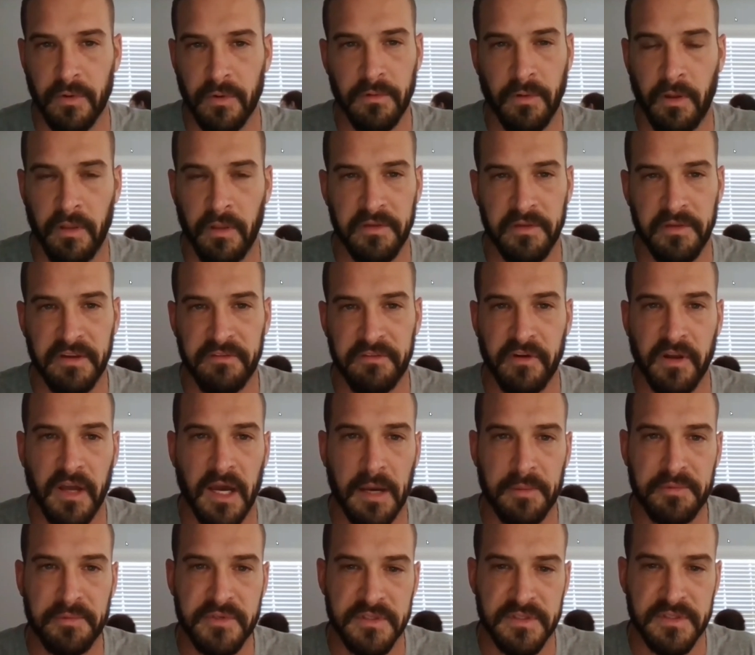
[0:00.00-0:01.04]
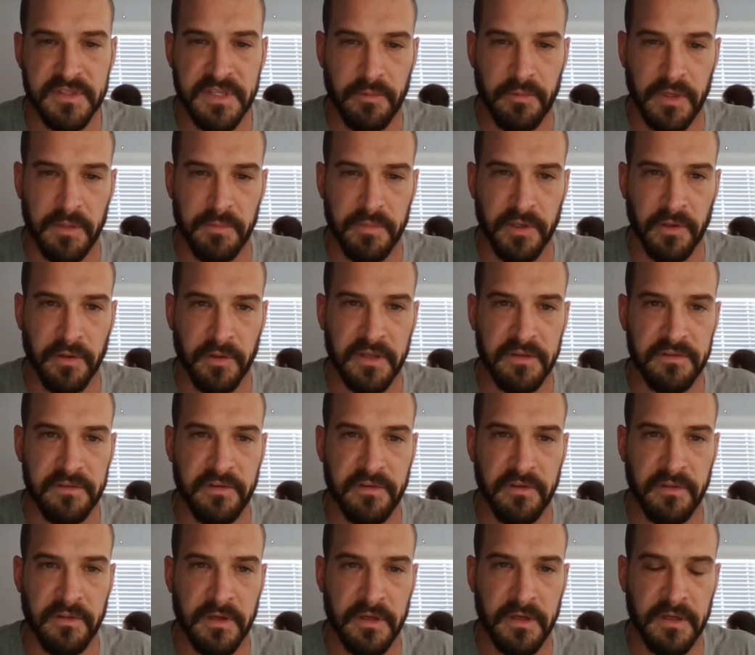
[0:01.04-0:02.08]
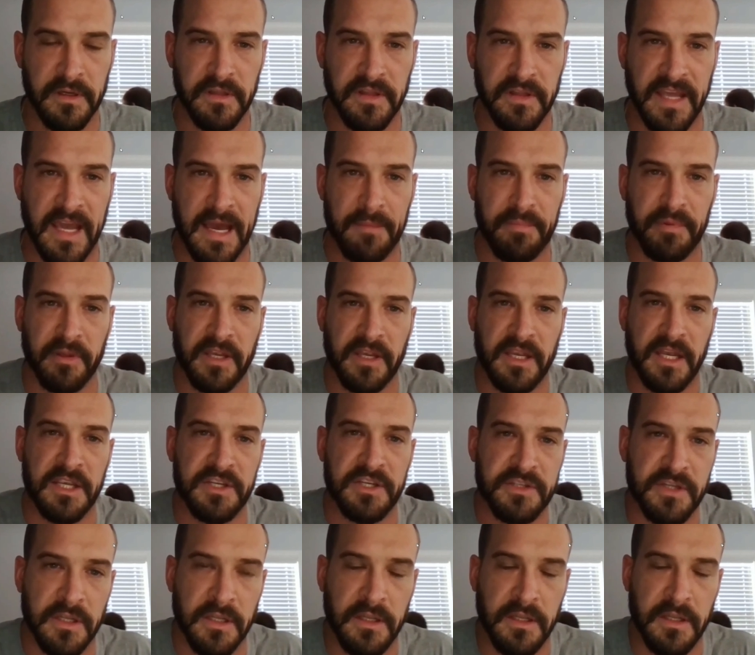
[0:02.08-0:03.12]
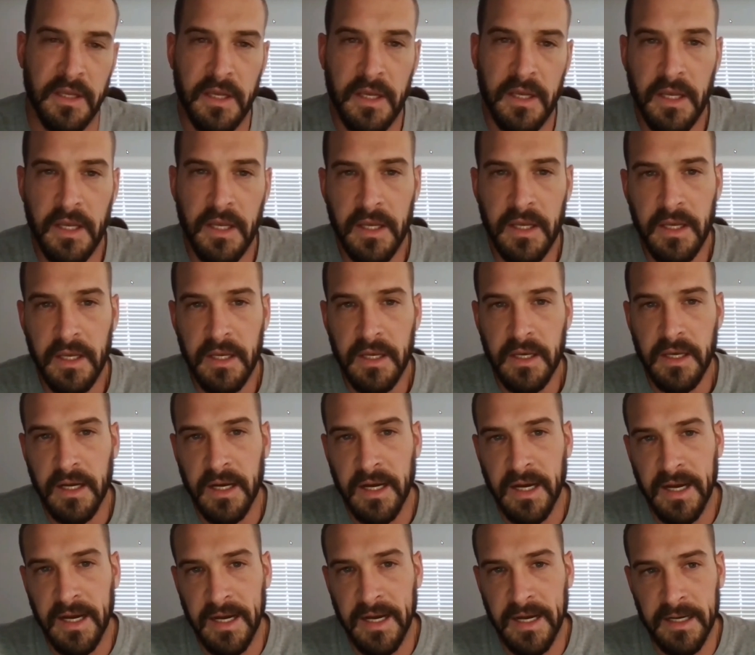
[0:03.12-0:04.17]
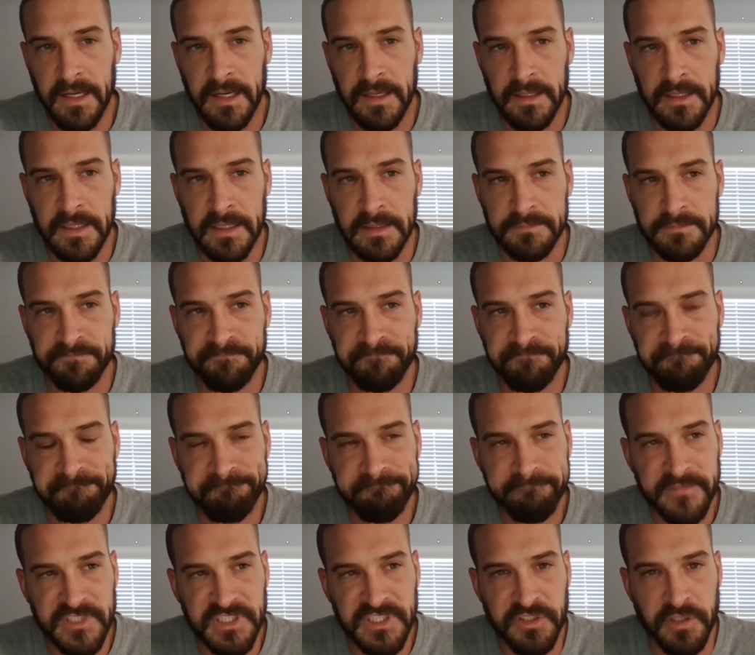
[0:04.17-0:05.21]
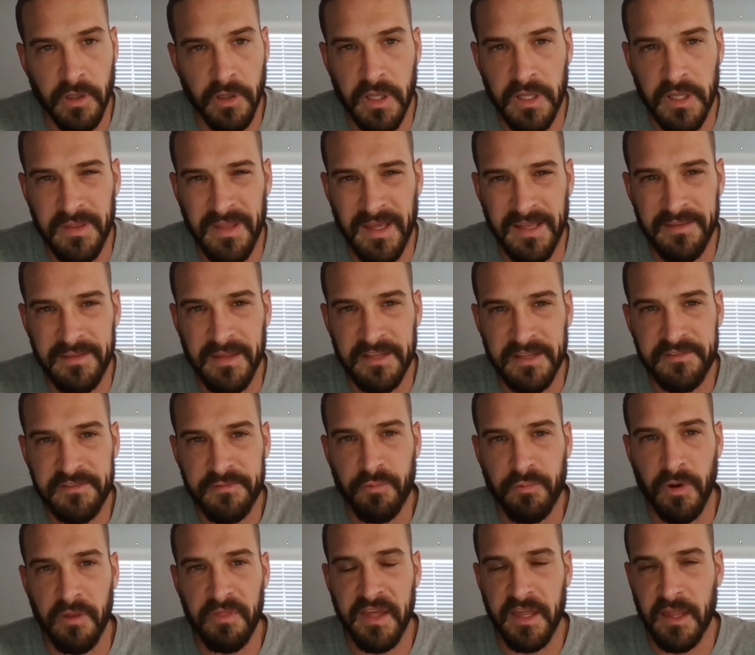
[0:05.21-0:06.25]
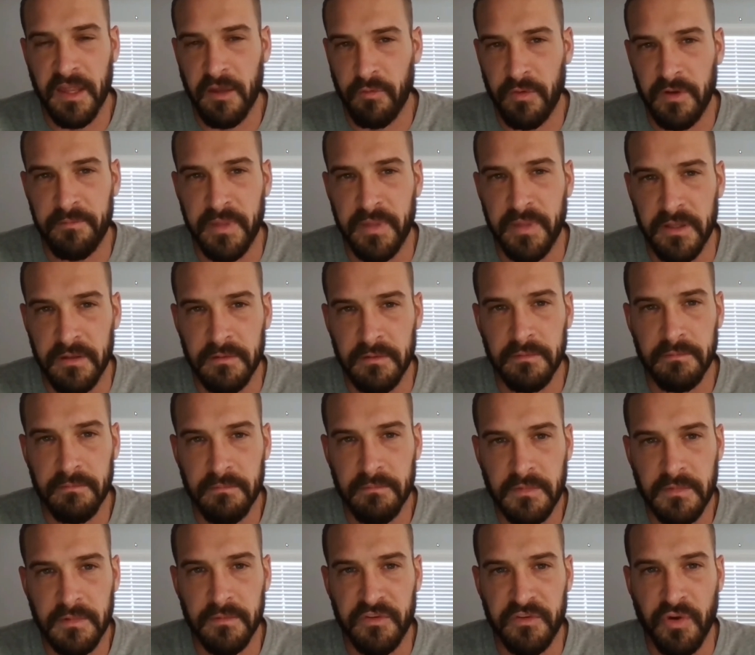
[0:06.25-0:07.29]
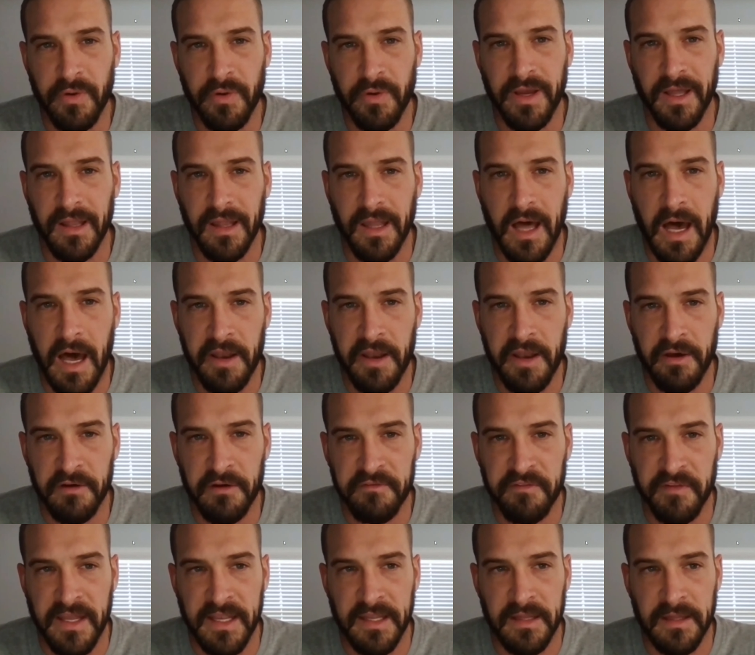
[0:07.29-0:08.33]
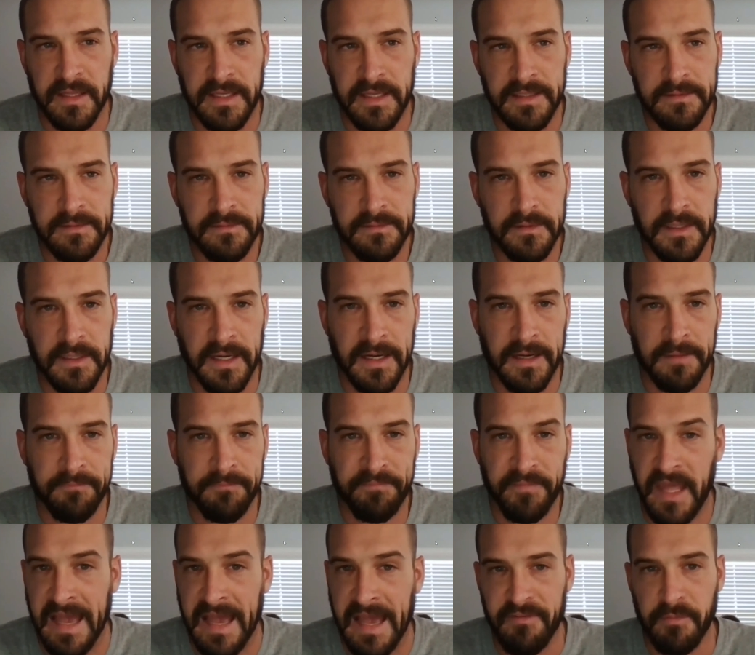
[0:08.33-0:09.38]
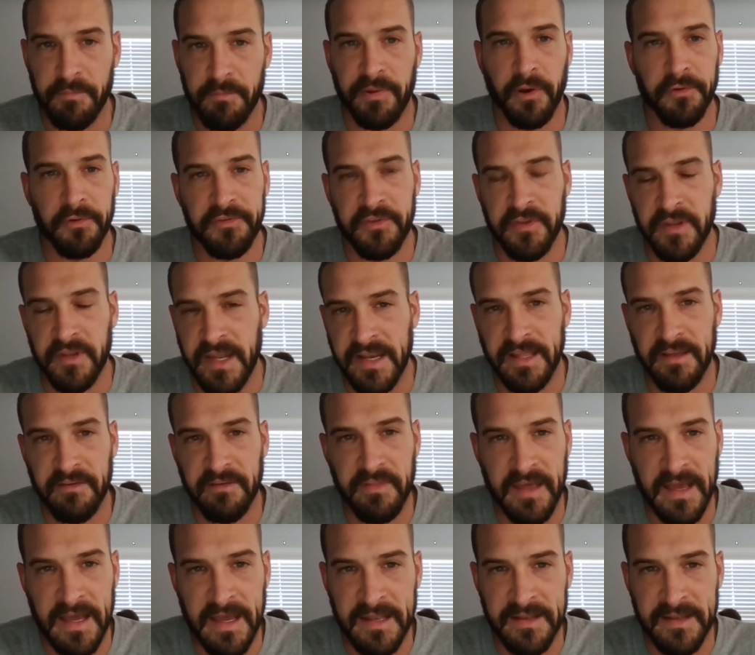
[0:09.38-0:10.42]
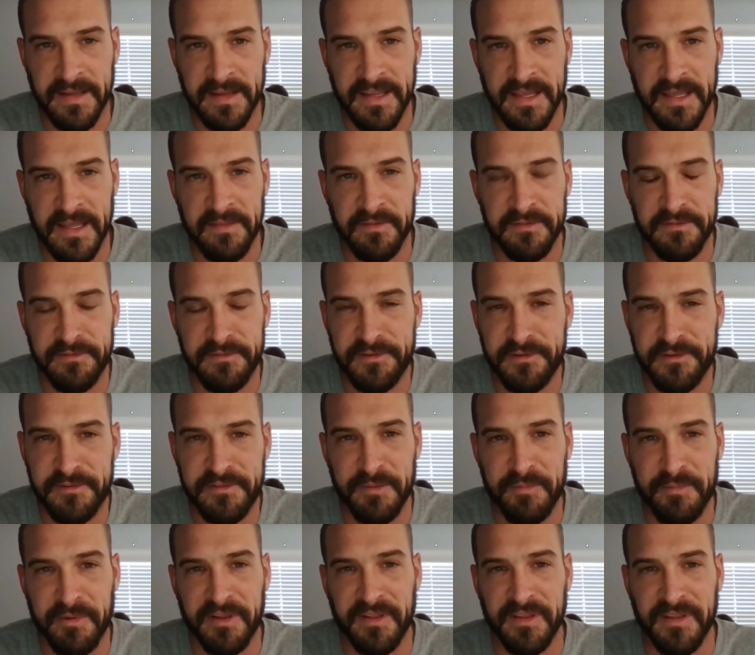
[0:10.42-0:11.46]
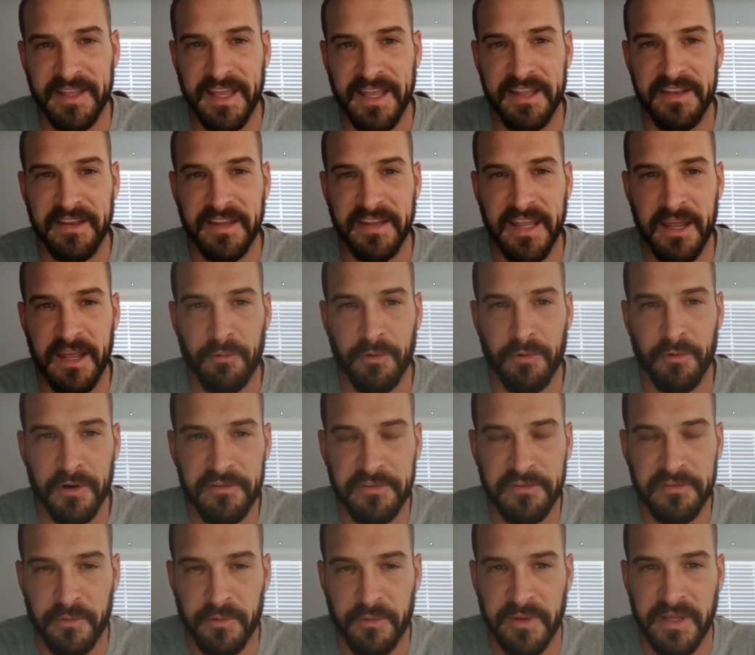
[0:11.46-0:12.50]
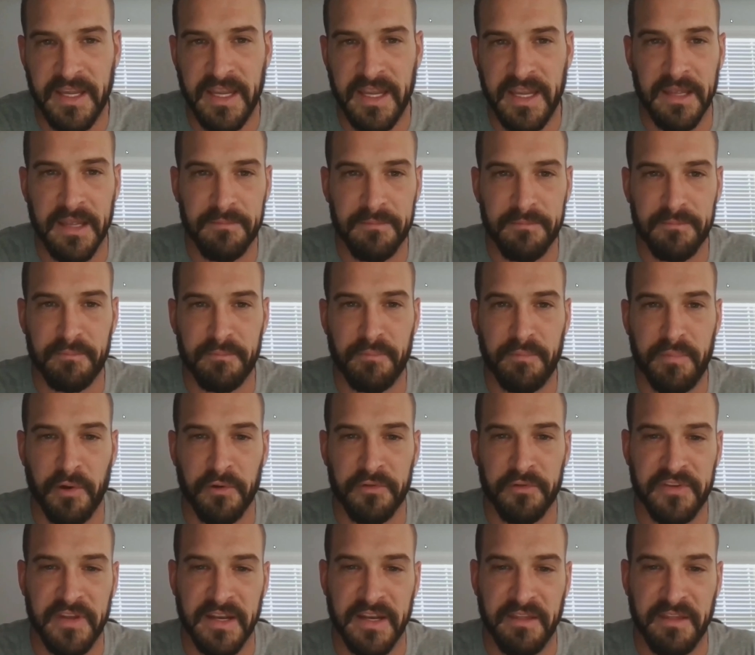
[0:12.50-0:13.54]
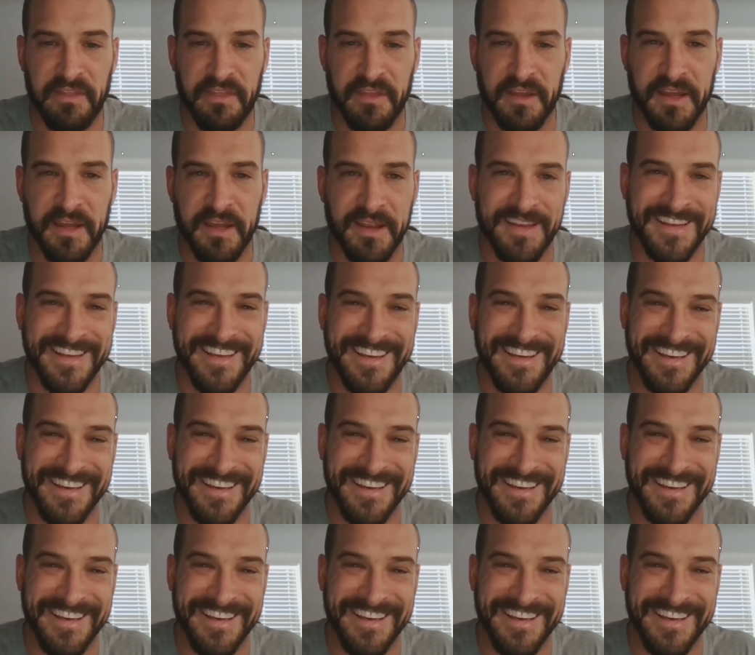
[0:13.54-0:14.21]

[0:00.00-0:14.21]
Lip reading: all the different options that we build into the application. So that's one thing that we've been doing a lot of lately. Haven't posted any of that. Again, typically NDA work, so we can't post anything.